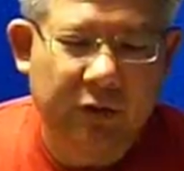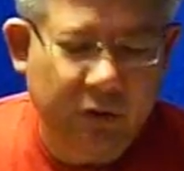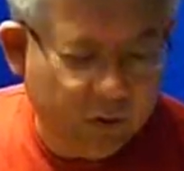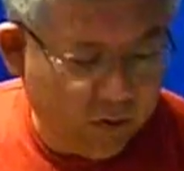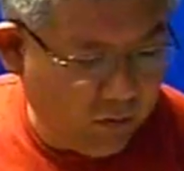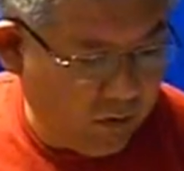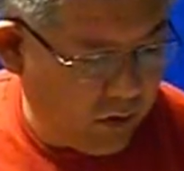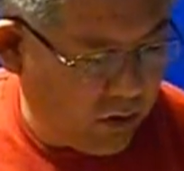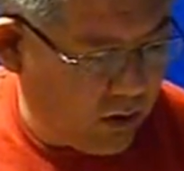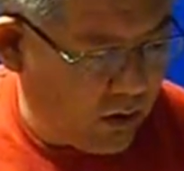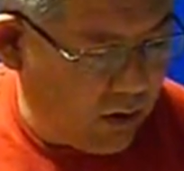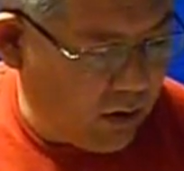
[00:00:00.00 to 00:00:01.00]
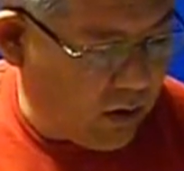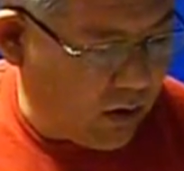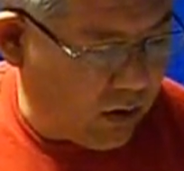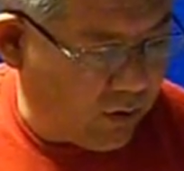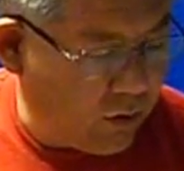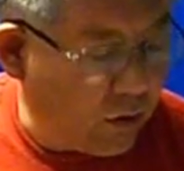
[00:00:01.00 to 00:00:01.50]
you know?
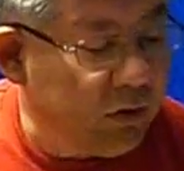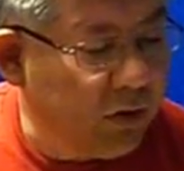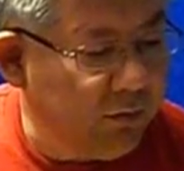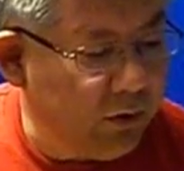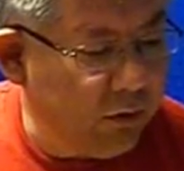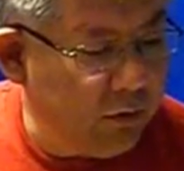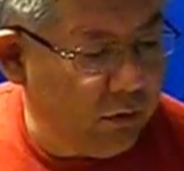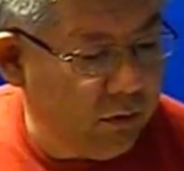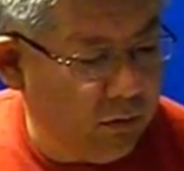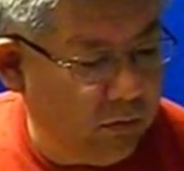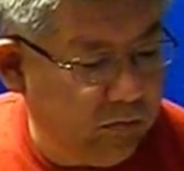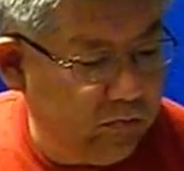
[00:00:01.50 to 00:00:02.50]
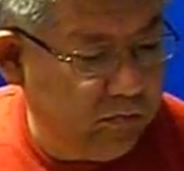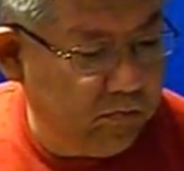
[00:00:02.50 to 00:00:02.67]
Those of you who